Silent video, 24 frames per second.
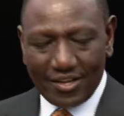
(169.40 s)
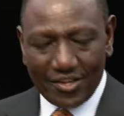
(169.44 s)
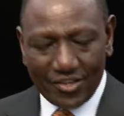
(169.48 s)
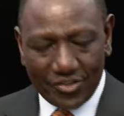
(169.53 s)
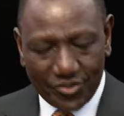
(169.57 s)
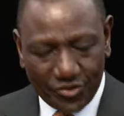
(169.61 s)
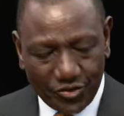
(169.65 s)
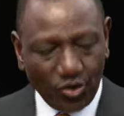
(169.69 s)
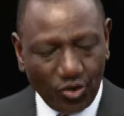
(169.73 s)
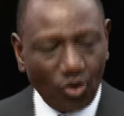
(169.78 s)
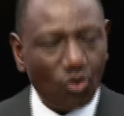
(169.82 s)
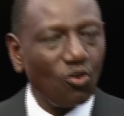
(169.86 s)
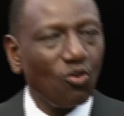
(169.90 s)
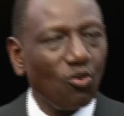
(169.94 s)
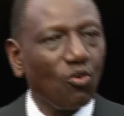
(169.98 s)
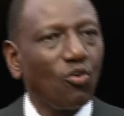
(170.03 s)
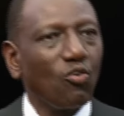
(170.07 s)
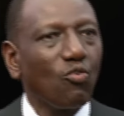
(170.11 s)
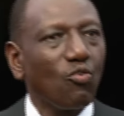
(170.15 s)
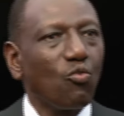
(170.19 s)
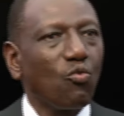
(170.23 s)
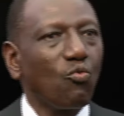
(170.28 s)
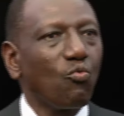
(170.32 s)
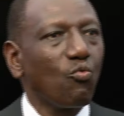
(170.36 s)
So
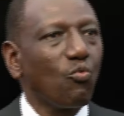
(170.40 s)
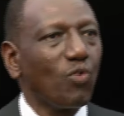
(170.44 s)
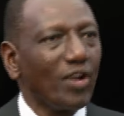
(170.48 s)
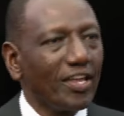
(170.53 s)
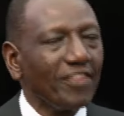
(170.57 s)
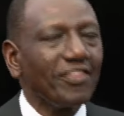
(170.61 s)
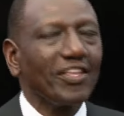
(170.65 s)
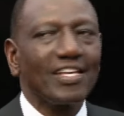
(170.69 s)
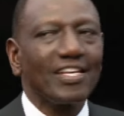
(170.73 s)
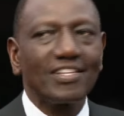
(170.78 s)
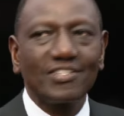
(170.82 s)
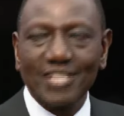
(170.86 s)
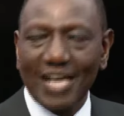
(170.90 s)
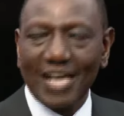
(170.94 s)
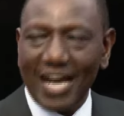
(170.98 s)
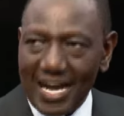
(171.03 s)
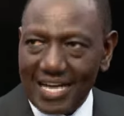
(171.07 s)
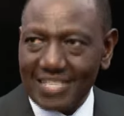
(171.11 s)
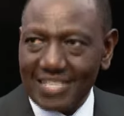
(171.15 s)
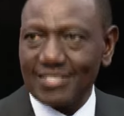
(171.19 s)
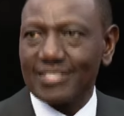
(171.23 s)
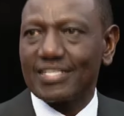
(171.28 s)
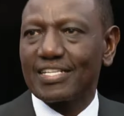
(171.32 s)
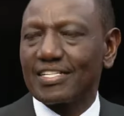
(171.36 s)
with these
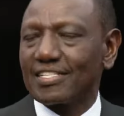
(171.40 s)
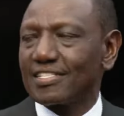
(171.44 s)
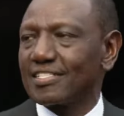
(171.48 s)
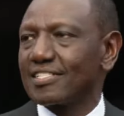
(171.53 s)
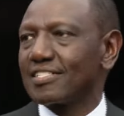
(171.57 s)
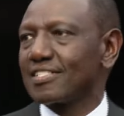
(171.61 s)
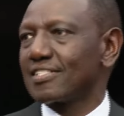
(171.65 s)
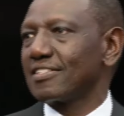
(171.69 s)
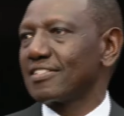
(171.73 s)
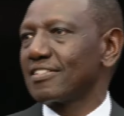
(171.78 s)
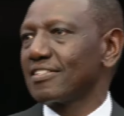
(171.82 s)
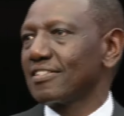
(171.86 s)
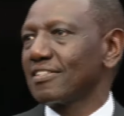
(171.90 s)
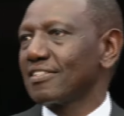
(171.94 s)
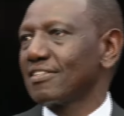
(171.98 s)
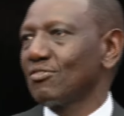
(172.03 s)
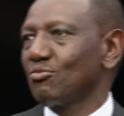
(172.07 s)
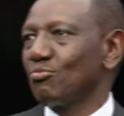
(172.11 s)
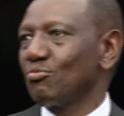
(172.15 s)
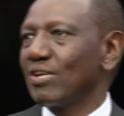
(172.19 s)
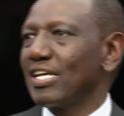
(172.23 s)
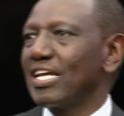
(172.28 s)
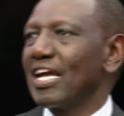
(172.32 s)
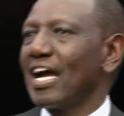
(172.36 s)
assets,
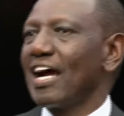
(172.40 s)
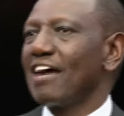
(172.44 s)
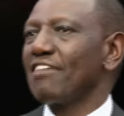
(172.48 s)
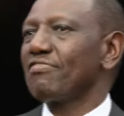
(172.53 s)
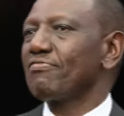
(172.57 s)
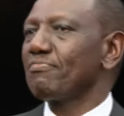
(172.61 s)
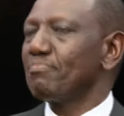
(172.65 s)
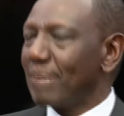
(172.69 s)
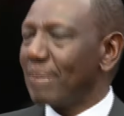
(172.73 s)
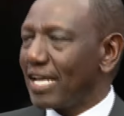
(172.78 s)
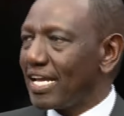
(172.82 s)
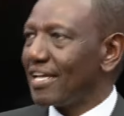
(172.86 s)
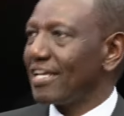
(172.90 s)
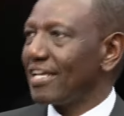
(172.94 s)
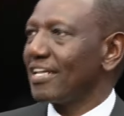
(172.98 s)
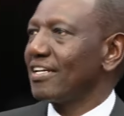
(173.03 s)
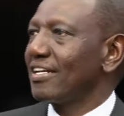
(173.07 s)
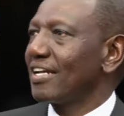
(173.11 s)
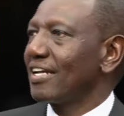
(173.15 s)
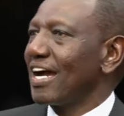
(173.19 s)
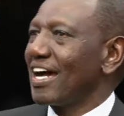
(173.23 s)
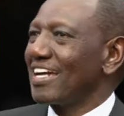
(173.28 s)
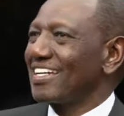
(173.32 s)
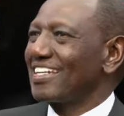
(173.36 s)
we have
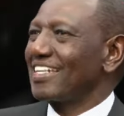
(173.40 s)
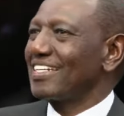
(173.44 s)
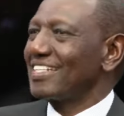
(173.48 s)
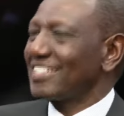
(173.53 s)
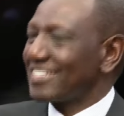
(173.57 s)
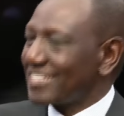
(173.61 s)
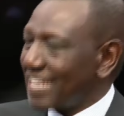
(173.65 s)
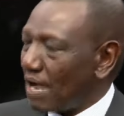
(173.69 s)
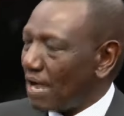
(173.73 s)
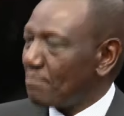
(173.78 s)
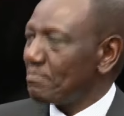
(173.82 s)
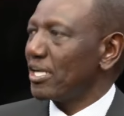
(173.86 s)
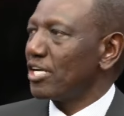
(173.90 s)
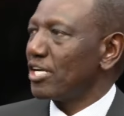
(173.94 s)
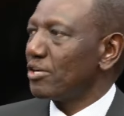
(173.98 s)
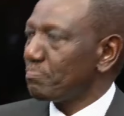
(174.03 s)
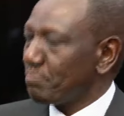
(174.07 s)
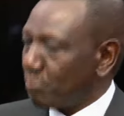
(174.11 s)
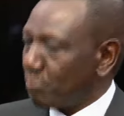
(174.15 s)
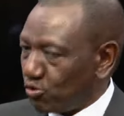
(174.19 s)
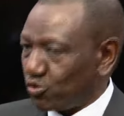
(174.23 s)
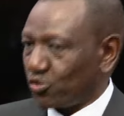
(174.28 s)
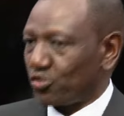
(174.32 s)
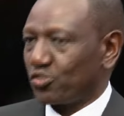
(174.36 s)
made a determined
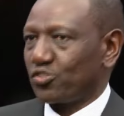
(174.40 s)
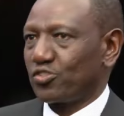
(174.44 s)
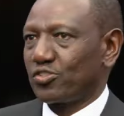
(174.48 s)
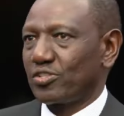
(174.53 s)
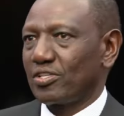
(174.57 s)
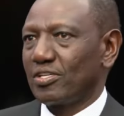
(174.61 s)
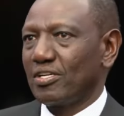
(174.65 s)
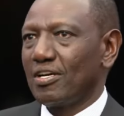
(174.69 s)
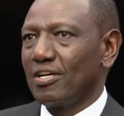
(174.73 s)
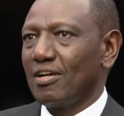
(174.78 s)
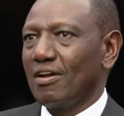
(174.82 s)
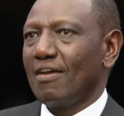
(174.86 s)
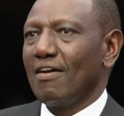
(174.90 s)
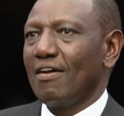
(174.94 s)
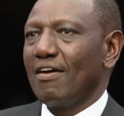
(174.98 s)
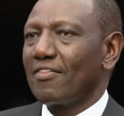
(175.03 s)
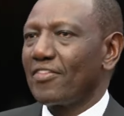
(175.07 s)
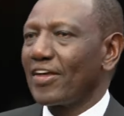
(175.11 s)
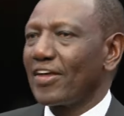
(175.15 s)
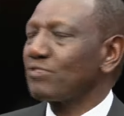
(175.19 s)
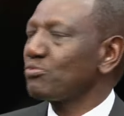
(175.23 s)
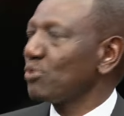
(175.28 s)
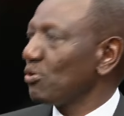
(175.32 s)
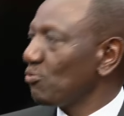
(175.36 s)
push
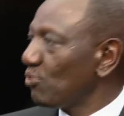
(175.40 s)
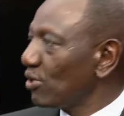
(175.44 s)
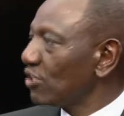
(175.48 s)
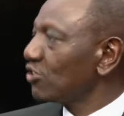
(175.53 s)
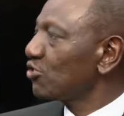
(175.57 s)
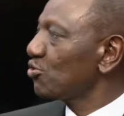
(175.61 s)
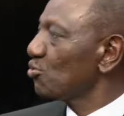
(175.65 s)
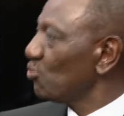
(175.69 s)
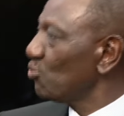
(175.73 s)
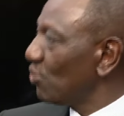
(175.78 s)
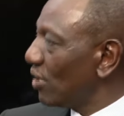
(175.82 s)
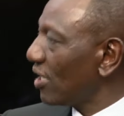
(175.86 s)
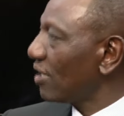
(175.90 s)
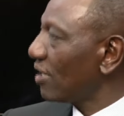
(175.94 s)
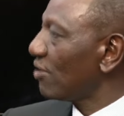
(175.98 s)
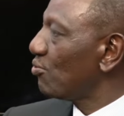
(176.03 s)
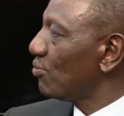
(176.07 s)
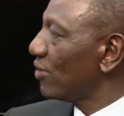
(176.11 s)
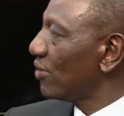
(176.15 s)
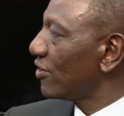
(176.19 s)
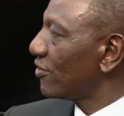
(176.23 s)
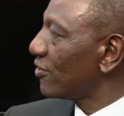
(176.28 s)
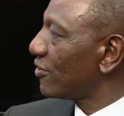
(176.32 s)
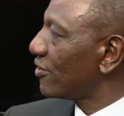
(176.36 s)
that we want to work
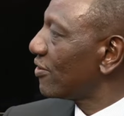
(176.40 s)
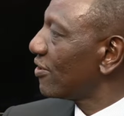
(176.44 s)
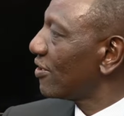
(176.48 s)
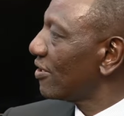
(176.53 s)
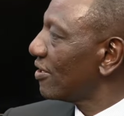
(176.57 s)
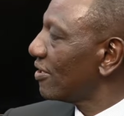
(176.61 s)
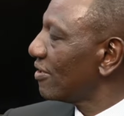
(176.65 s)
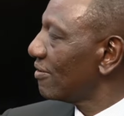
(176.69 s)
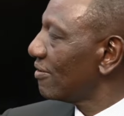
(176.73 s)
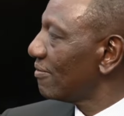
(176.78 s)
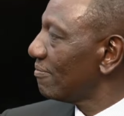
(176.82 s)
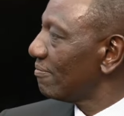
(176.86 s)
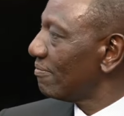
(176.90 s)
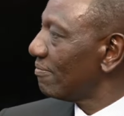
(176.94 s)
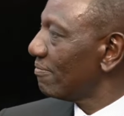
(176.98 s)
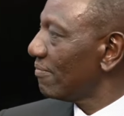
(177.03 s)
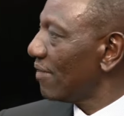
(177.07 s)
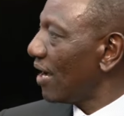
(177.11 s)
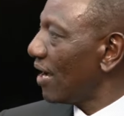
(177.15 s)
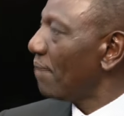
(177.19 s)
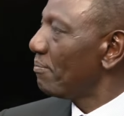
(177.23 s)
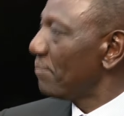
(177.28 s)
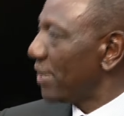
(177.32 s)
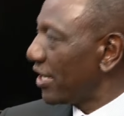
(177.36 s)
with
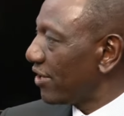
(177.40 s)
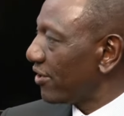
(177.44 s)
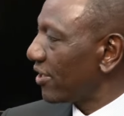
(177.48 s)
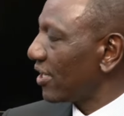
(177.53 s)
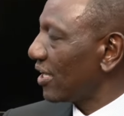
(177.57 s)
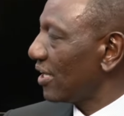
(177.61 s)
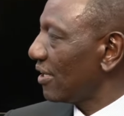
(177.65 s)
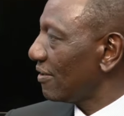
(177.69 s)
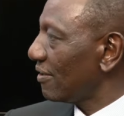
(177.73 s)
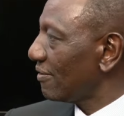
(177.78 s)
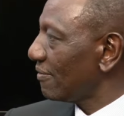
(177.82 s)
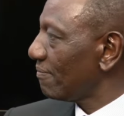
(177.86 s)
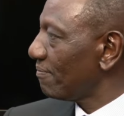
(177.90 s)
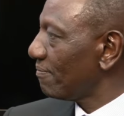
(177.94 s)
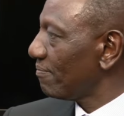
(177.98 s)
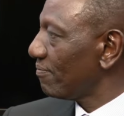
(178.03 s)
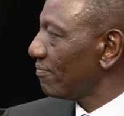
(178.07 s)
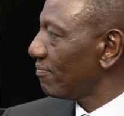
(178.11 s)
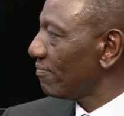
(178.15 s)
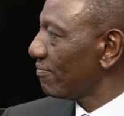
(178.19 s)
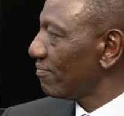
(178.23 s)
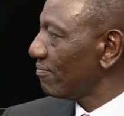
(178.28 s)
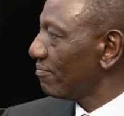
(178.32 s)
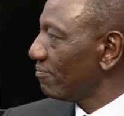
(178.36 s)
America.
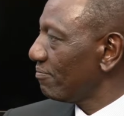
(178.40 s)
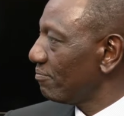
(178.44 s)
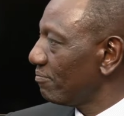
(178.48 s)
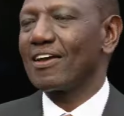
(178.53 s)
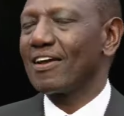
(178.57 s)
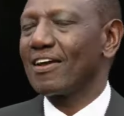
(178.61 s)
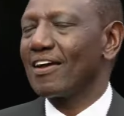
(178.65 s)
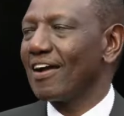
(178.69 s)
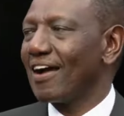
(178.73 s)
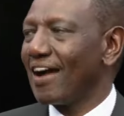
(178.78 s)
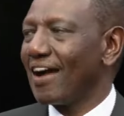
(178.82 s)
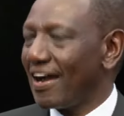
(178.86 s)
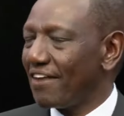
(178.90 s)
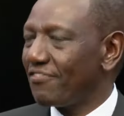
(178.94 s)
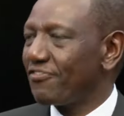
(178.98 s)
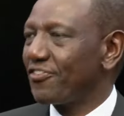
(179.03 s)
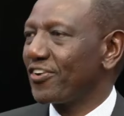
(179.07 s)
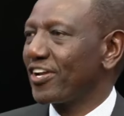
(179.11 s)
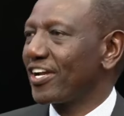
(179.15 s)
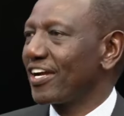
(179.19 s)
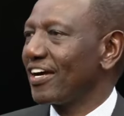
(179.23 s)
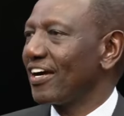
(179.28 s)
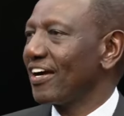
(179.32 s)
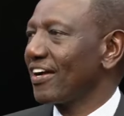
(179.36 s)

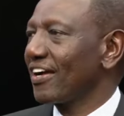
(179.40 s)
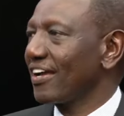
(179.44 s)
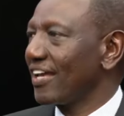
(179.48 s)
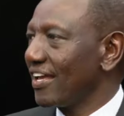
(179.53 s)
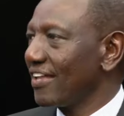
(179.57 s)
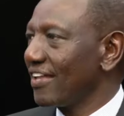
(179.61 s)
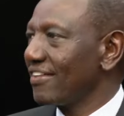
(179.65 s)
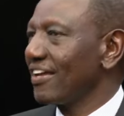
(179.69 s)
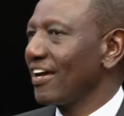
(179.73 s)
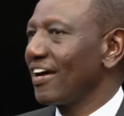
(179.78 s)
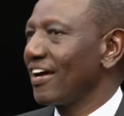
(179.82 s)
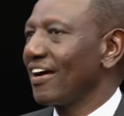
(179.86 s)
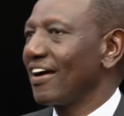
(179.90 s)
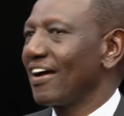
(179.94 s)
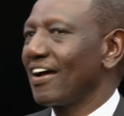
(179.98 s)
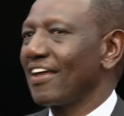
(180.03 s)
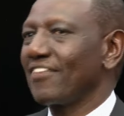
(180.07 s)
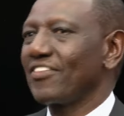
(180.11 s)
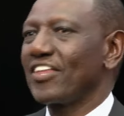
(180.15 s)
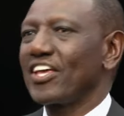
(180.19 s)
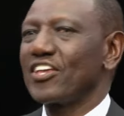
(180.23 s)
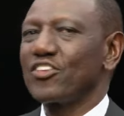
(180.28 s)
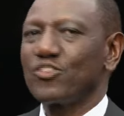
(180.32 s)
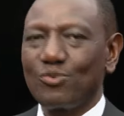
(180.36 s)
Africa, Kenya,
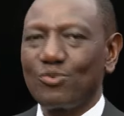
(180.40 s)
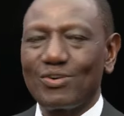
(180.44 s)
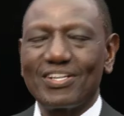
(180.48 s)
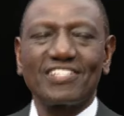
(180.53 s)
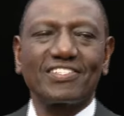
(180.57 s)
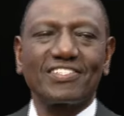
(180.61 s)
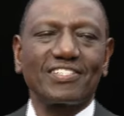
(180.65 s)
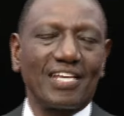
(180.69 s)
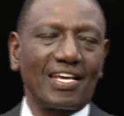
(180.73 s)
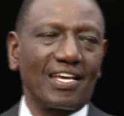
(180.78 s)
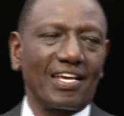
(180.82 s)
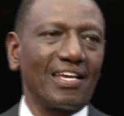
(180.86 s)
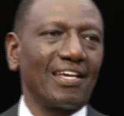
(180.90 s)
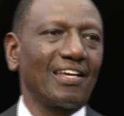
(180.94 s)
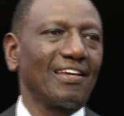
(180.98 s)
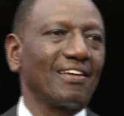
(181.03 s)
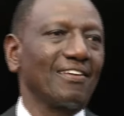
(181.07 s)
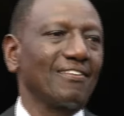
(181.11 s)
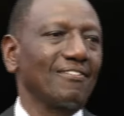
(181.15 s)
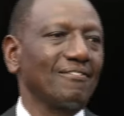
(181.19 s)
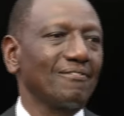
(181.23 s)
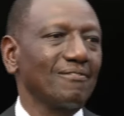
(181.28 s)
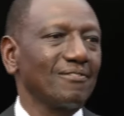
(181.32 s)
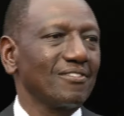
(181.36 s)
and the USA
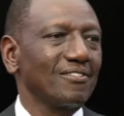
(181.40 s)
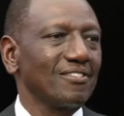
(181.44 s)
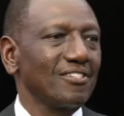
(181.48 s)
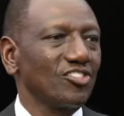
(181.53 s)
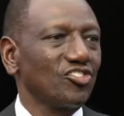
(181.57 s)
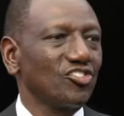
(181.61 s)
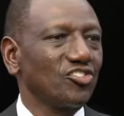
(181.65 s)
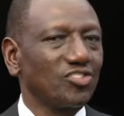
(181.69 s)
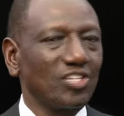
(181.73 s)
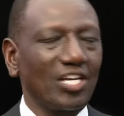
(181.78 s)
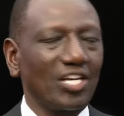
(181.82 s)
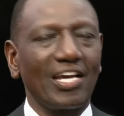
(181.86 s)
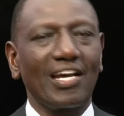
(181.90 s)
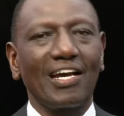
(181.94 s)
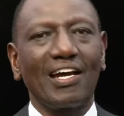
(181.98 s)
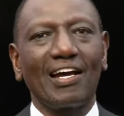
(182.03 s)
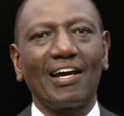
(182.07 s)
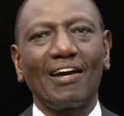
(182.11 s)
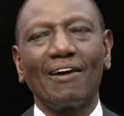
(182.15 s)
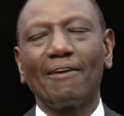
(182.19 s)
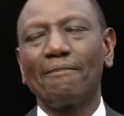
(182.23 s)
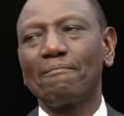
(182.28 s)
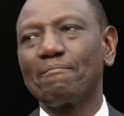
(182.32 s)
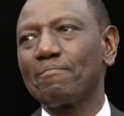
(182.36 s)

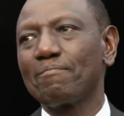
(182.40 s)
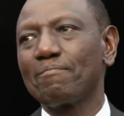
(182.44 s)
share